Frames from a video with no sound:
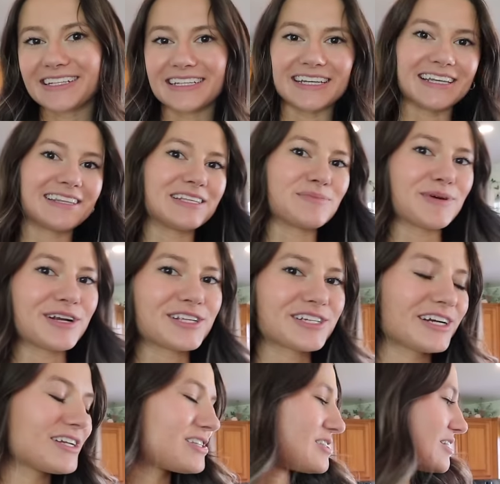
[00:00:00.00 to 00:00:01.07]
to get this party
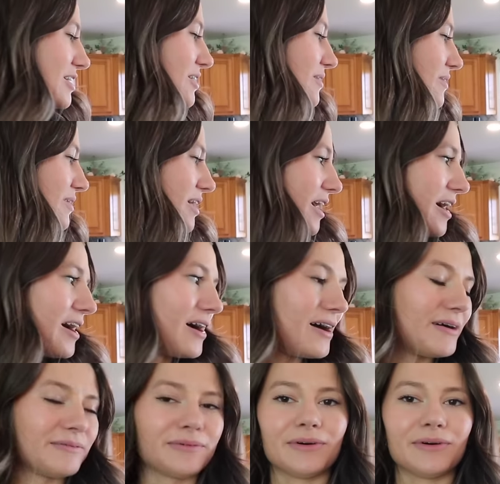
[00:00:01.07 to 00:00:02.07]
started, so uh,